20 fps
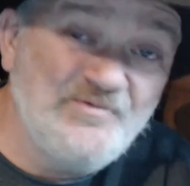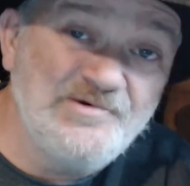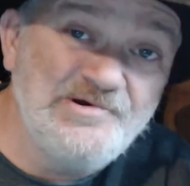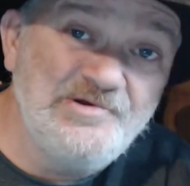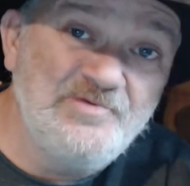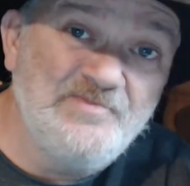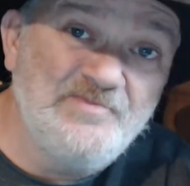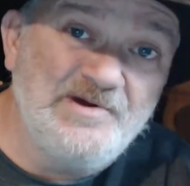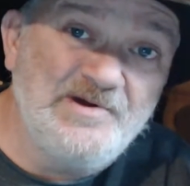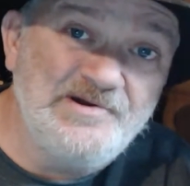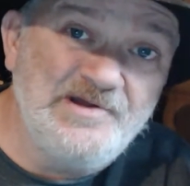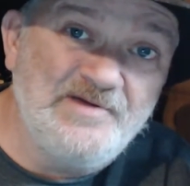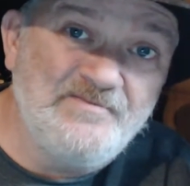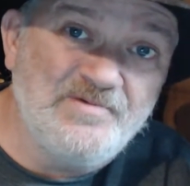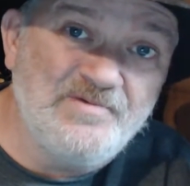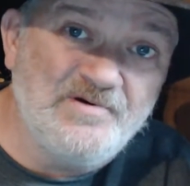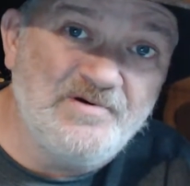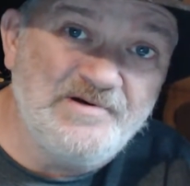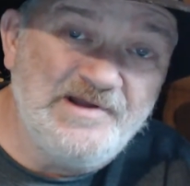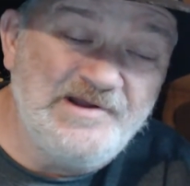knew my
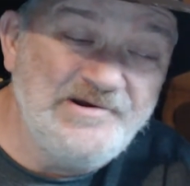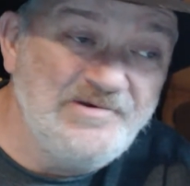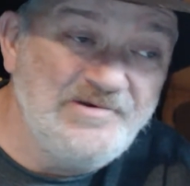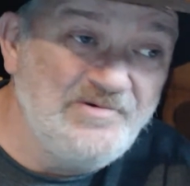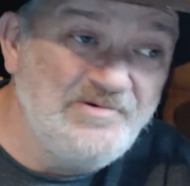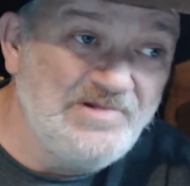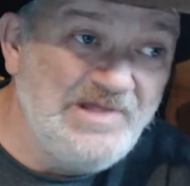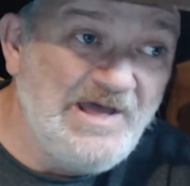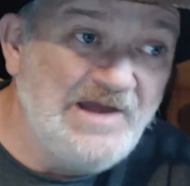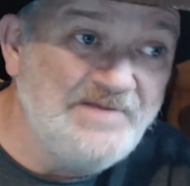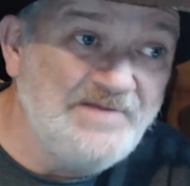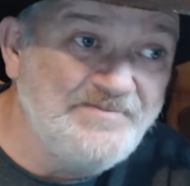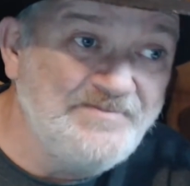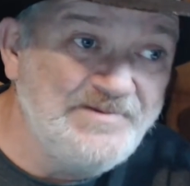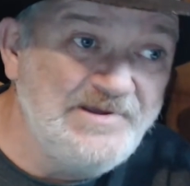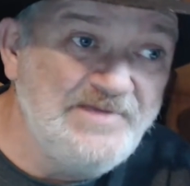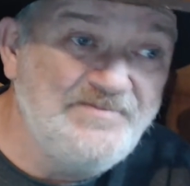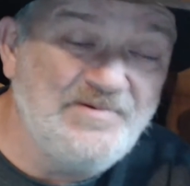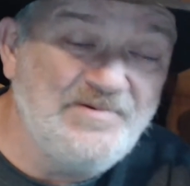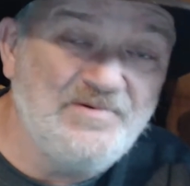number and I knew a lot of
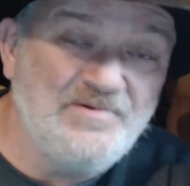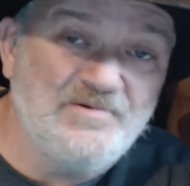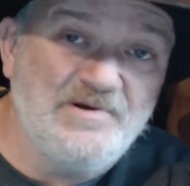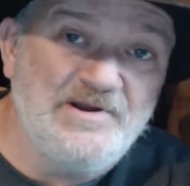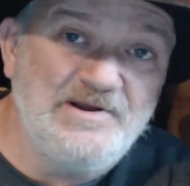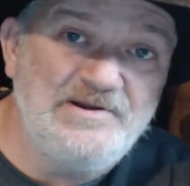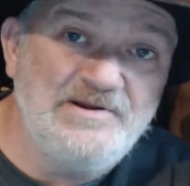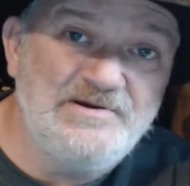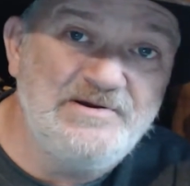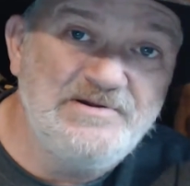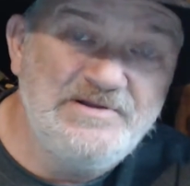people, right?